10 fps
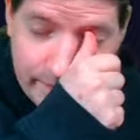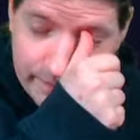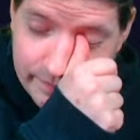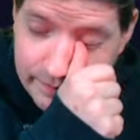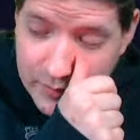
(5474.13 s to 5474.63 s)

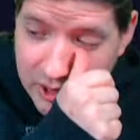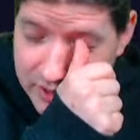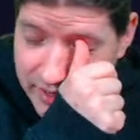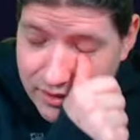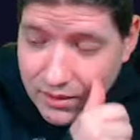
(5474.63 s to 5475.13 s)
because
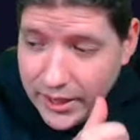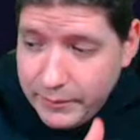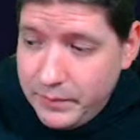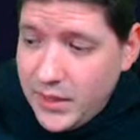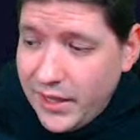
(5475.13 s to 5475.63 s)

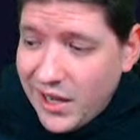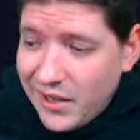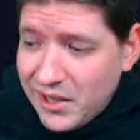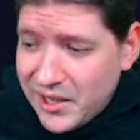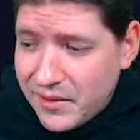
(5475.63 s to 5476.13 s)

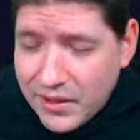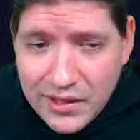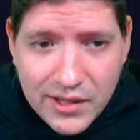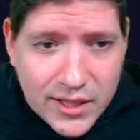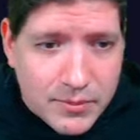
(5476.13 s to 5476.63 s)
I think
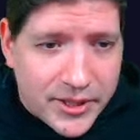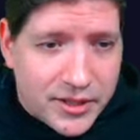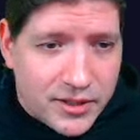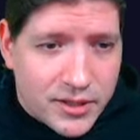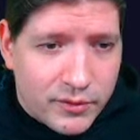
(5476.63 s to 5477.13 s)
that's what I did
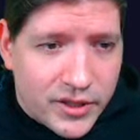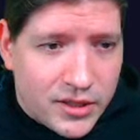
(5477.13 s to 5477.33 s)
so far.